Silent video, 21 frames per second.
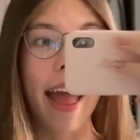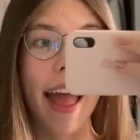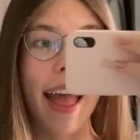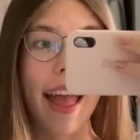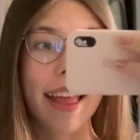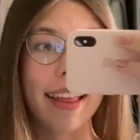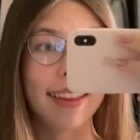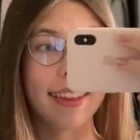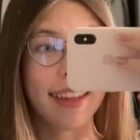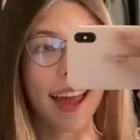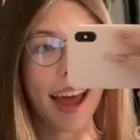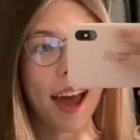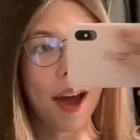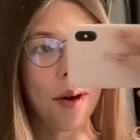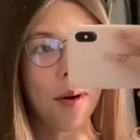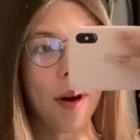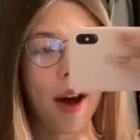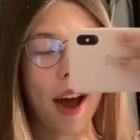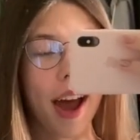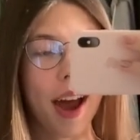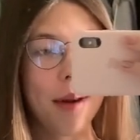And
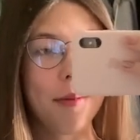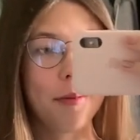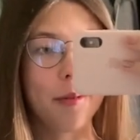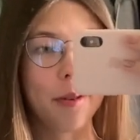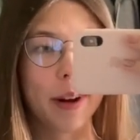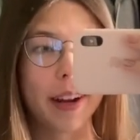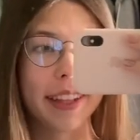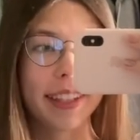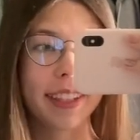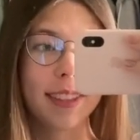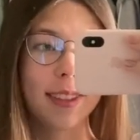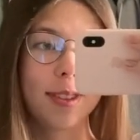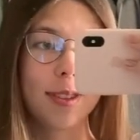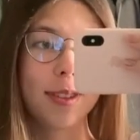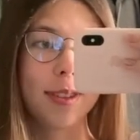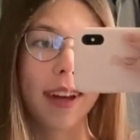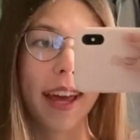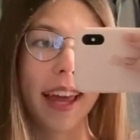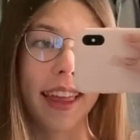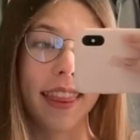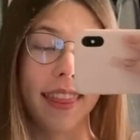now I'm running to
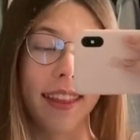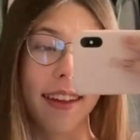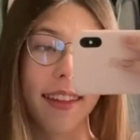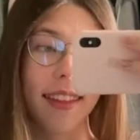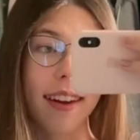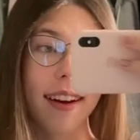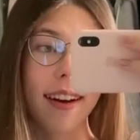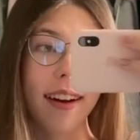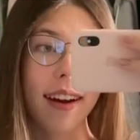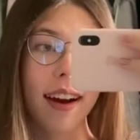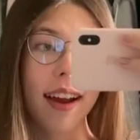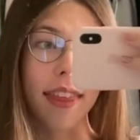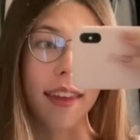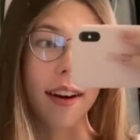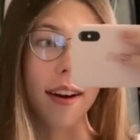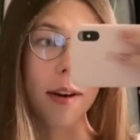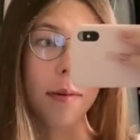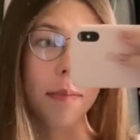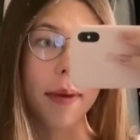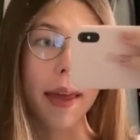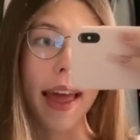another
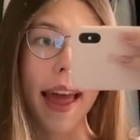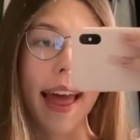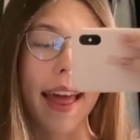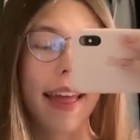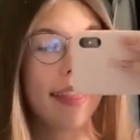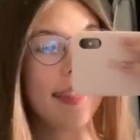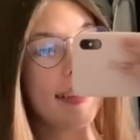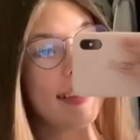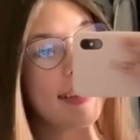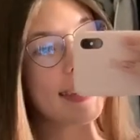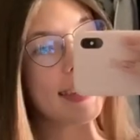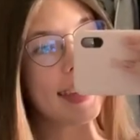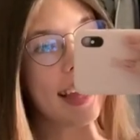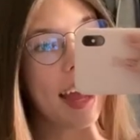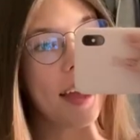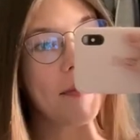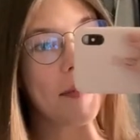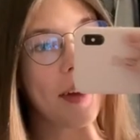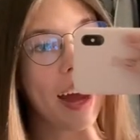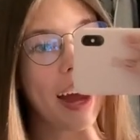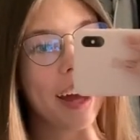therapy, and this
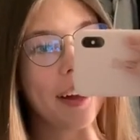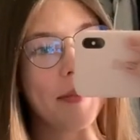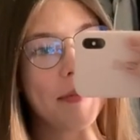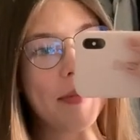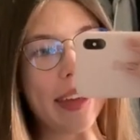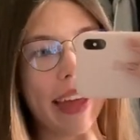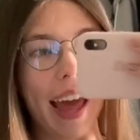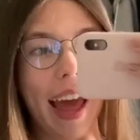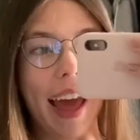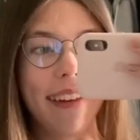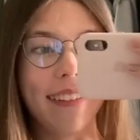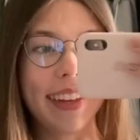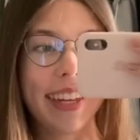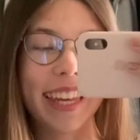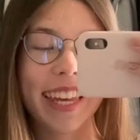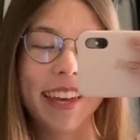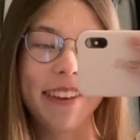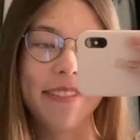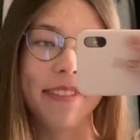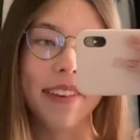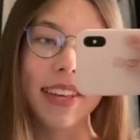time I'll be having
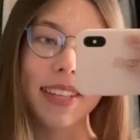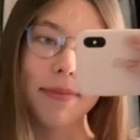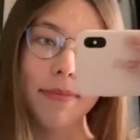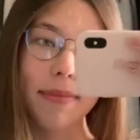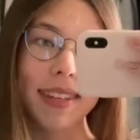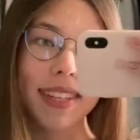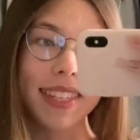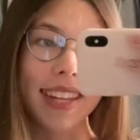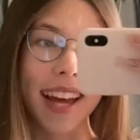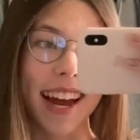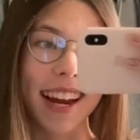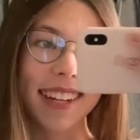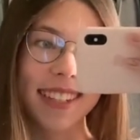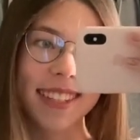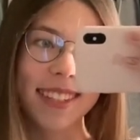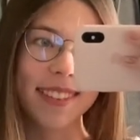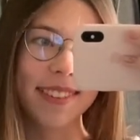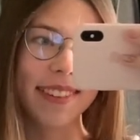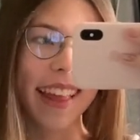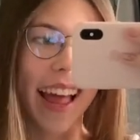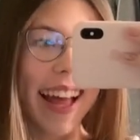a face massage,
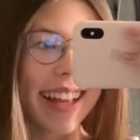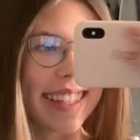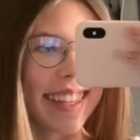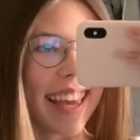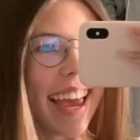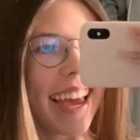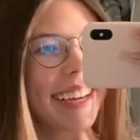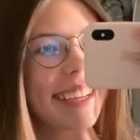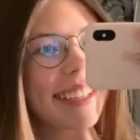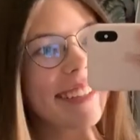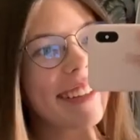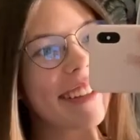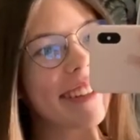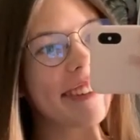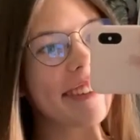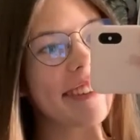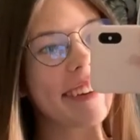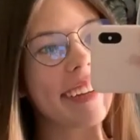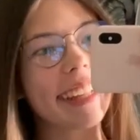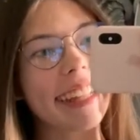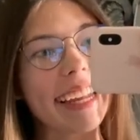so that's
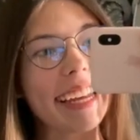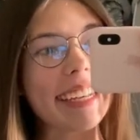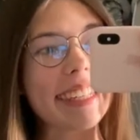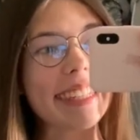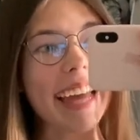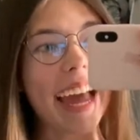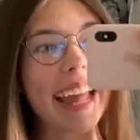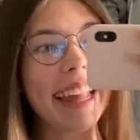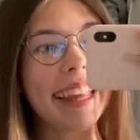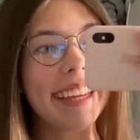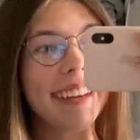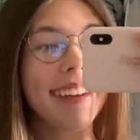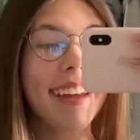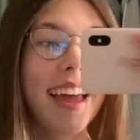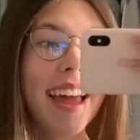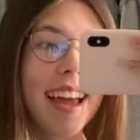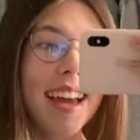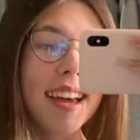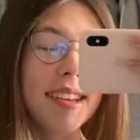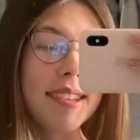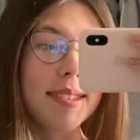actually really exciting.
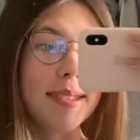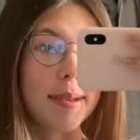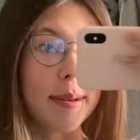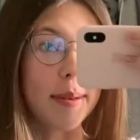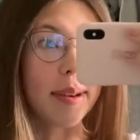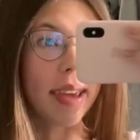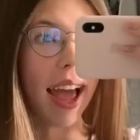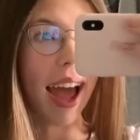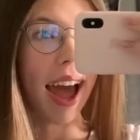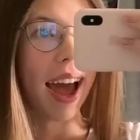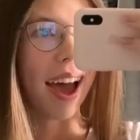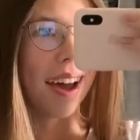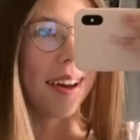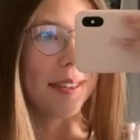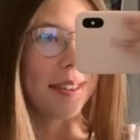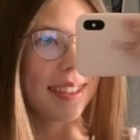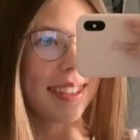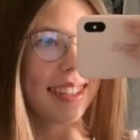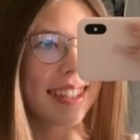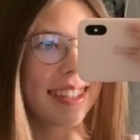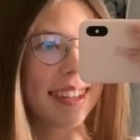So yeah, I
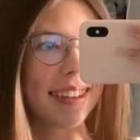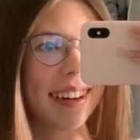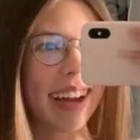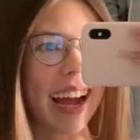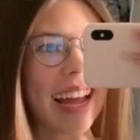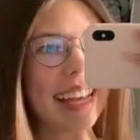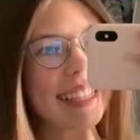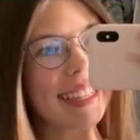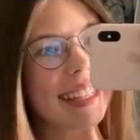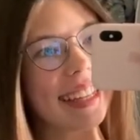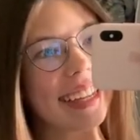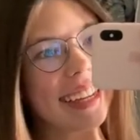will see you guys